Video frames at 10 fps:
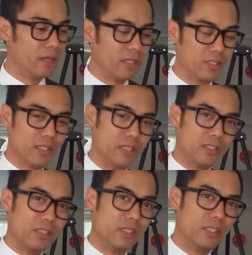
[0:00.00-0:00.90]
And she
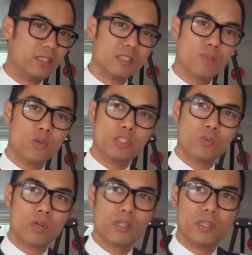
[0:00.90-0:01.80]
did this
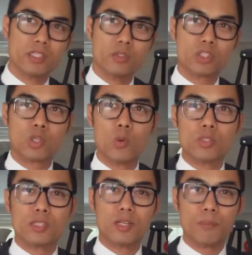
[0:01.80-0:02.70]
motion where she was
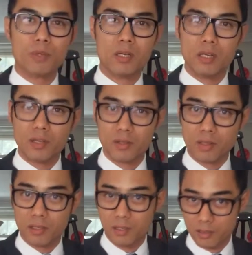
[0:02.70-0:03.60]
closing up
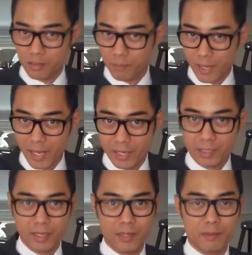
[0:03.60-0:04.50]
the
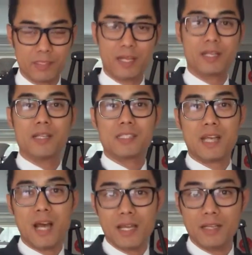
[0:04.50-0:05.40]
bag and setting it
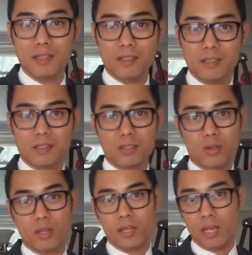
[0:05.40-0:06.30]
aside, so
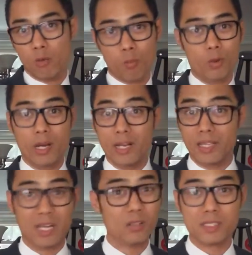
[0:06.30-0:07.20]
that I won't put
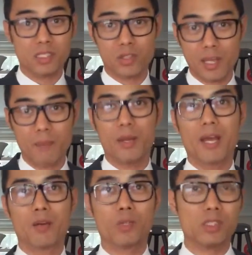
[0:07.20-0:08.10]
anything else into that
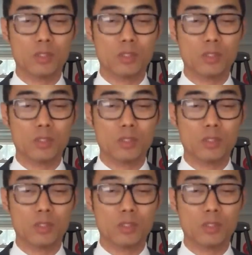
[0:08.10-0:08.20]
bag, which